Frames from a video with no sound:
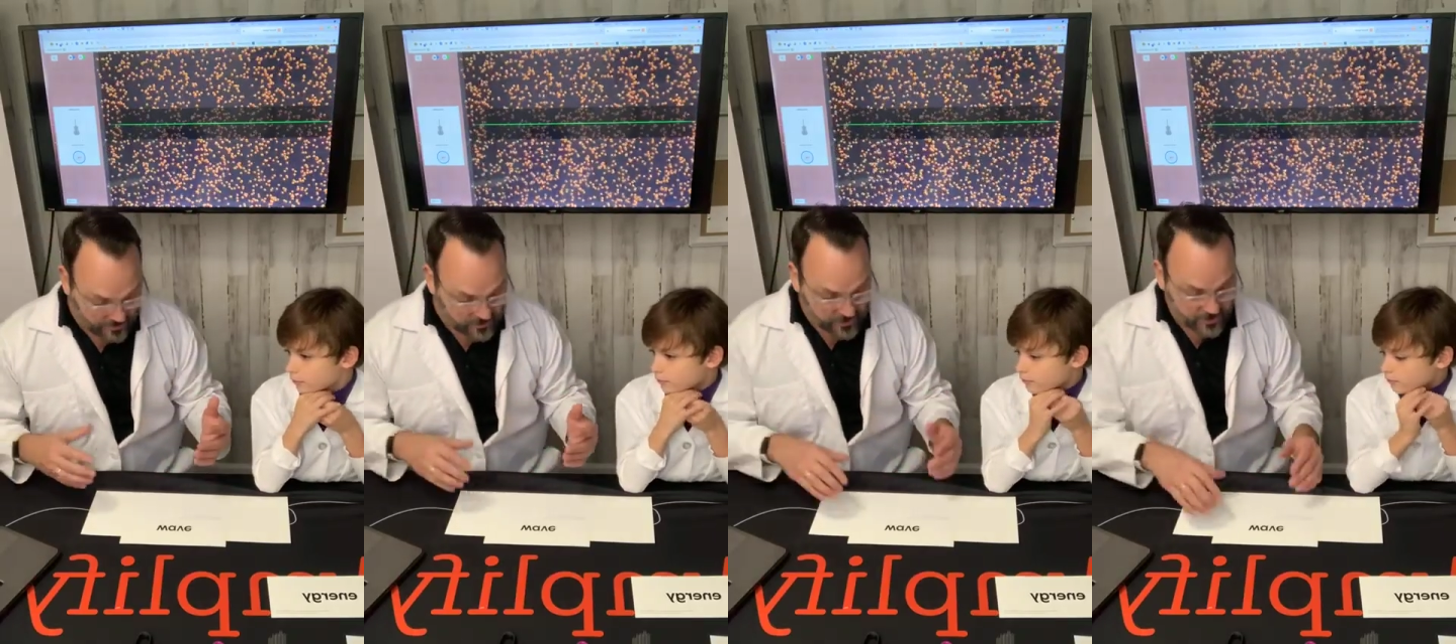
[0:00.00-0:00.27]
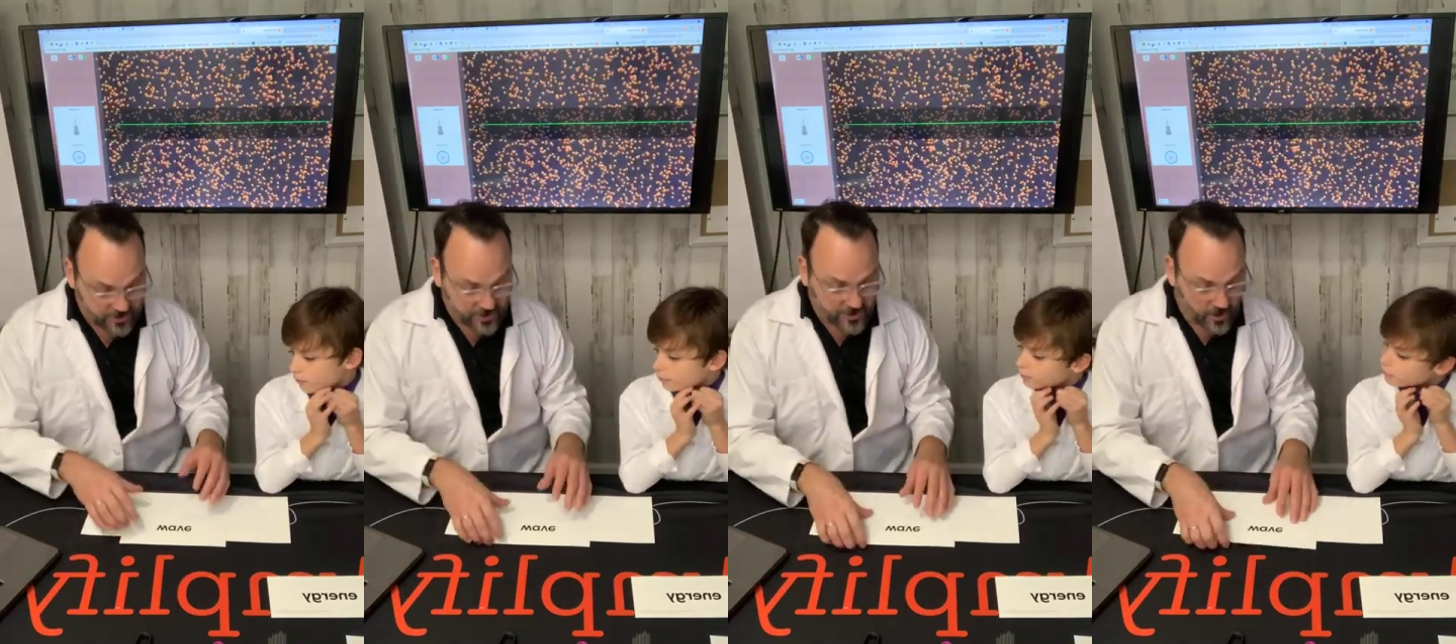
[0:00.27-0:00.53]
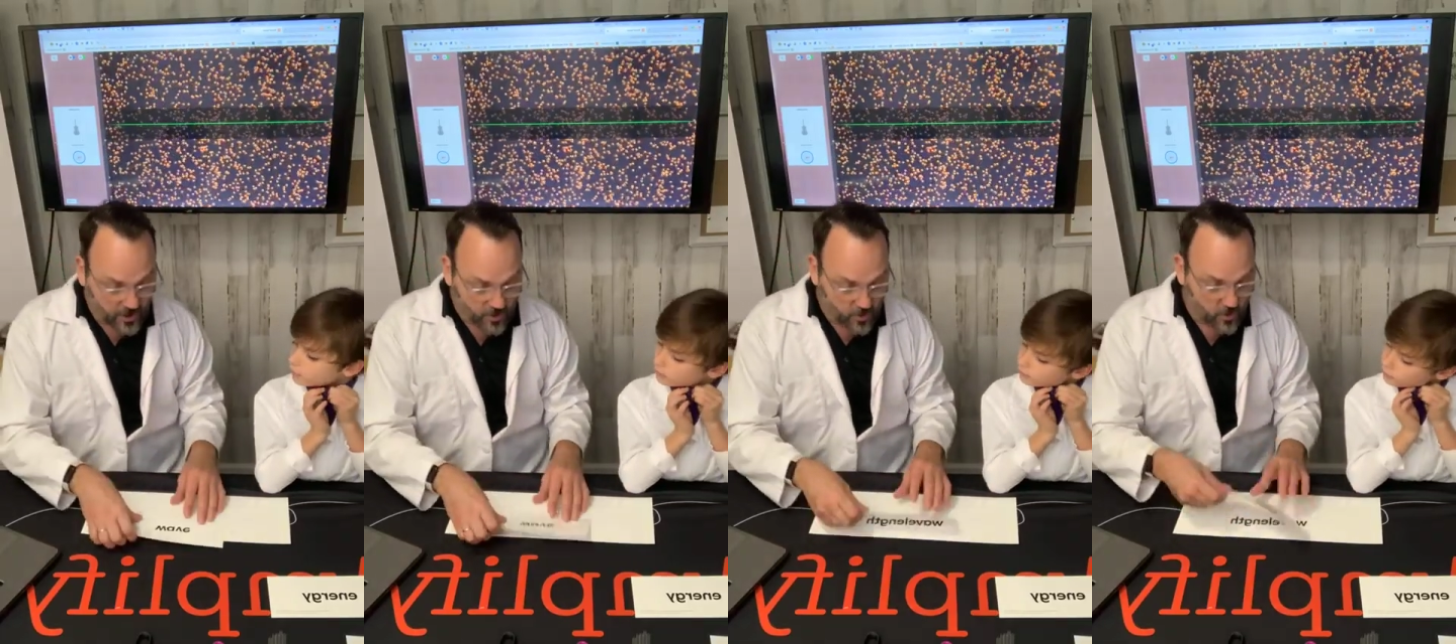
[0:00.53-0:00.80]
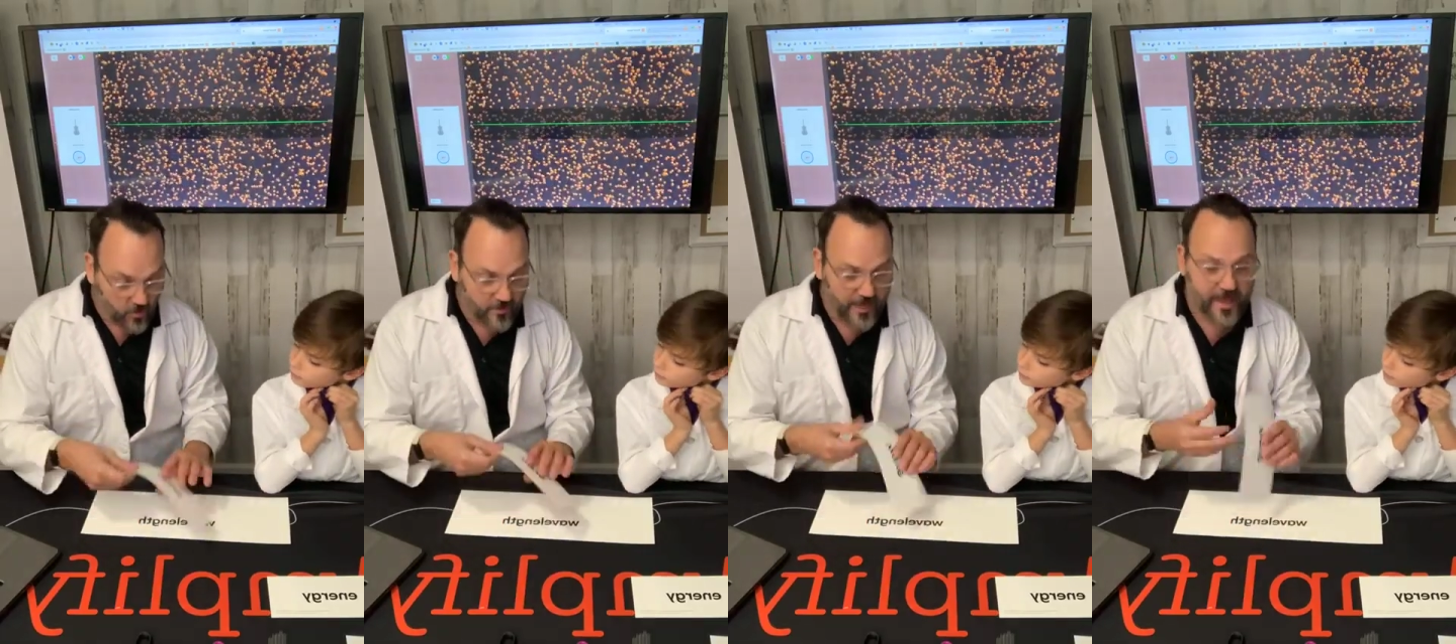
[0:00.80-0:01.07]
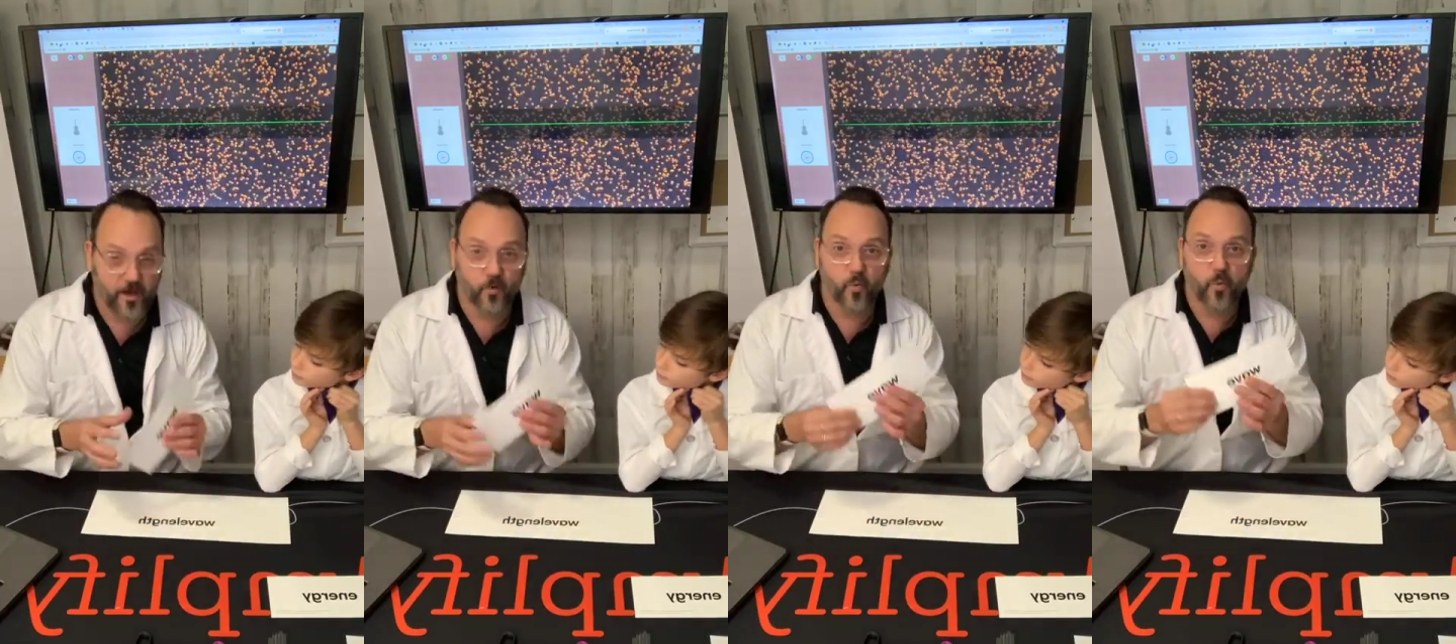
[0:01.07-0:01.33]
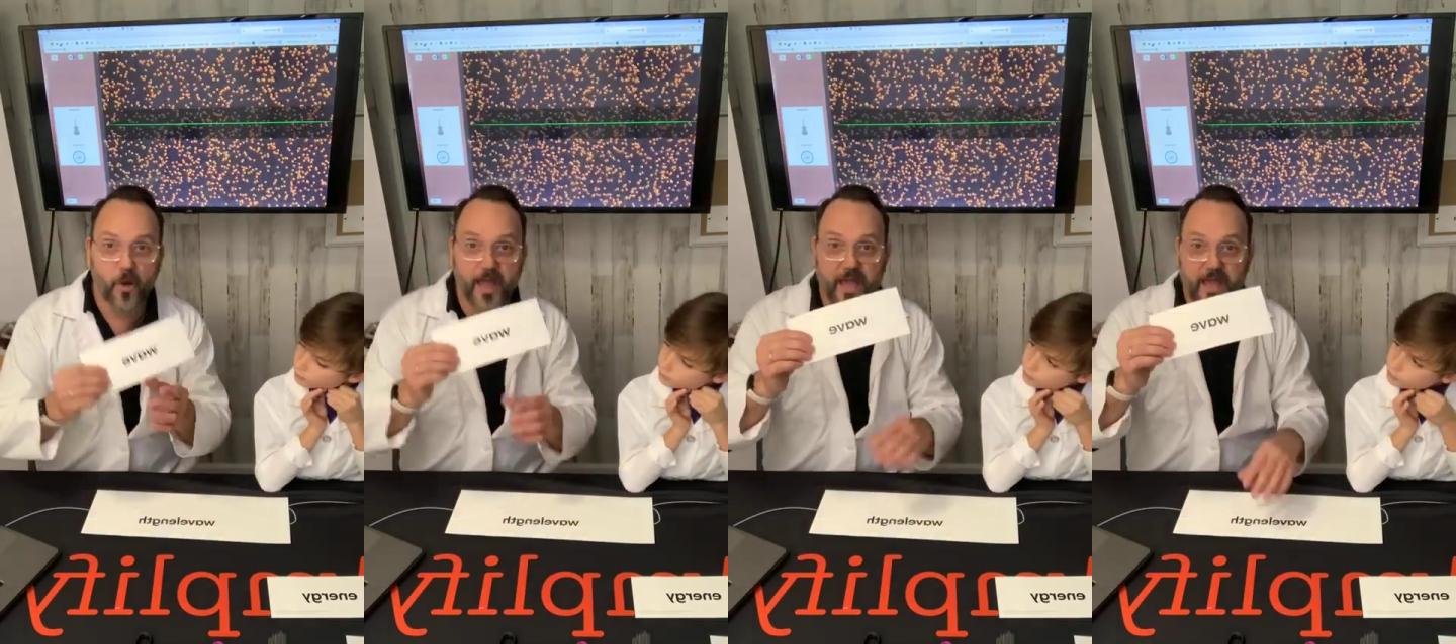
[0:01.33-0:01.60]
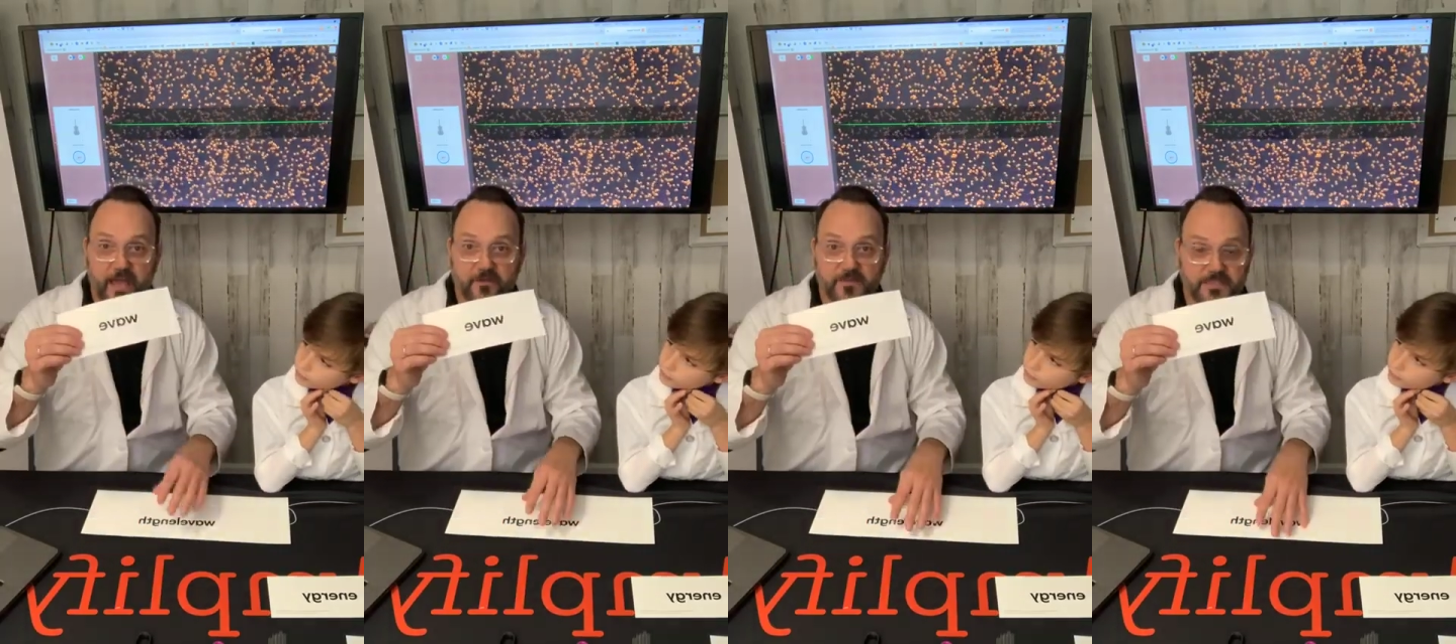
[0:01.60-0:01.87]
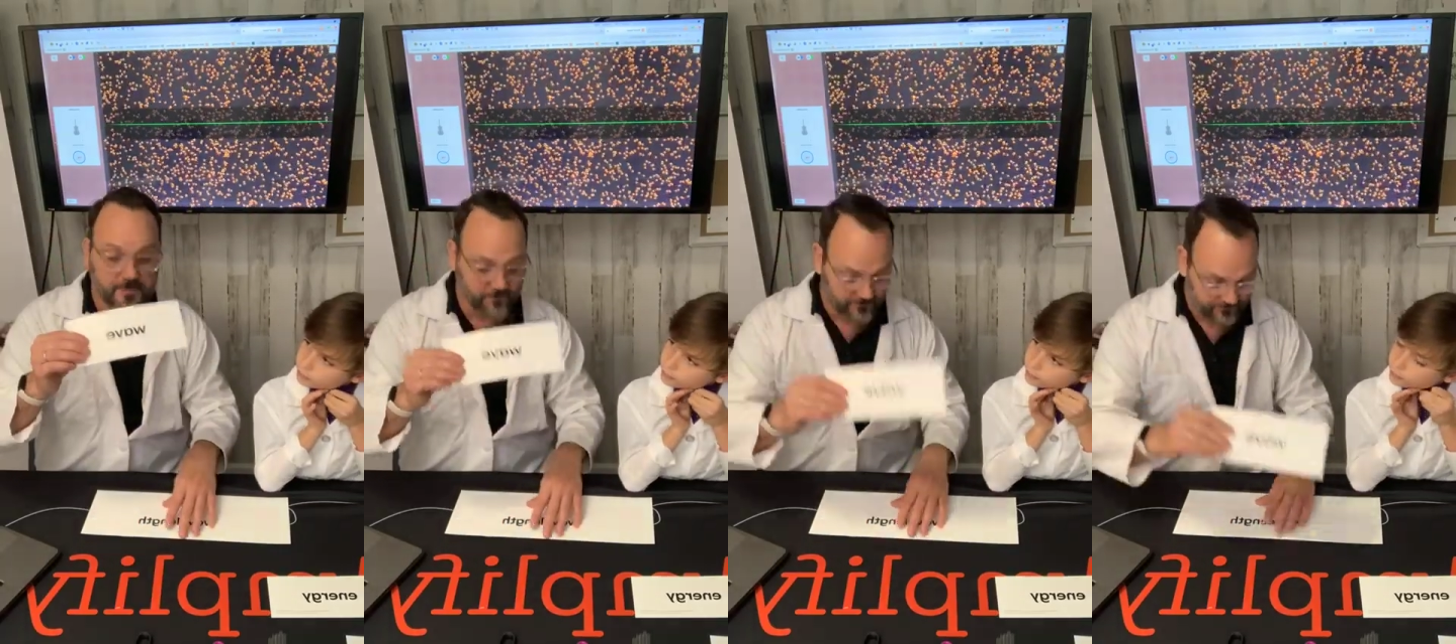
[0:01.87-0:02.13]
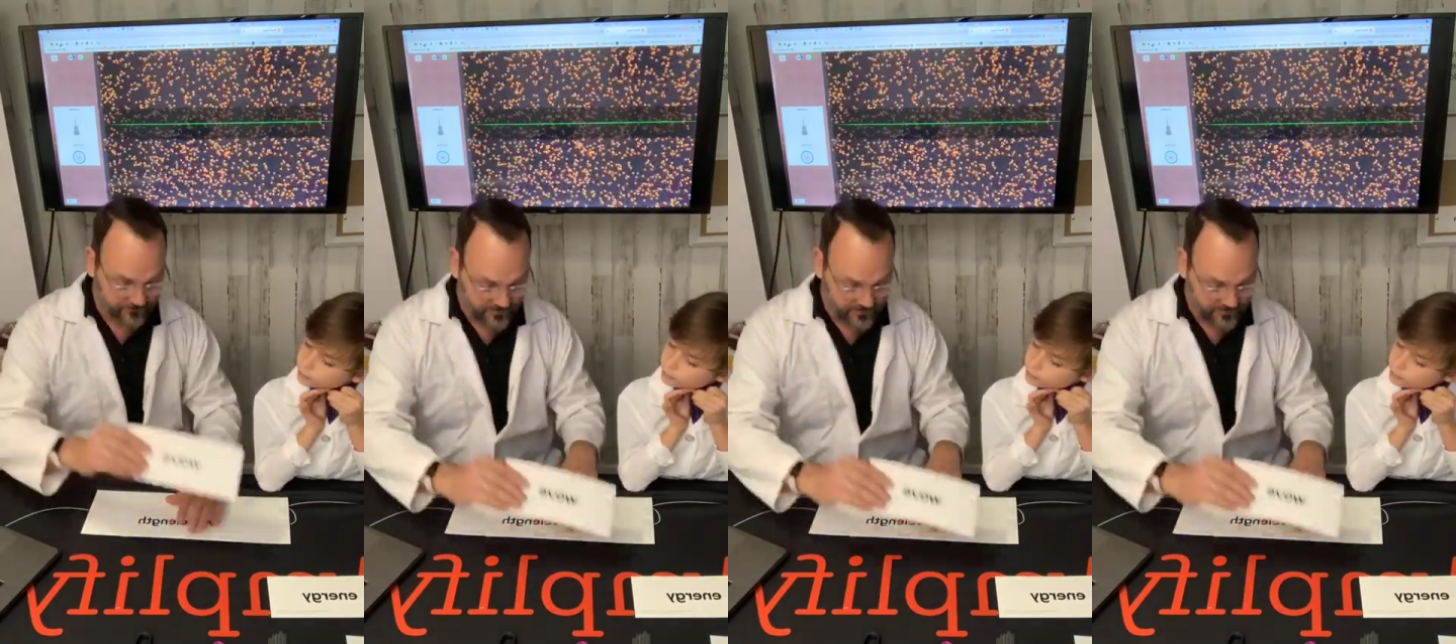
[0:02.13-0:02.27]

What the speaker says: to show how waves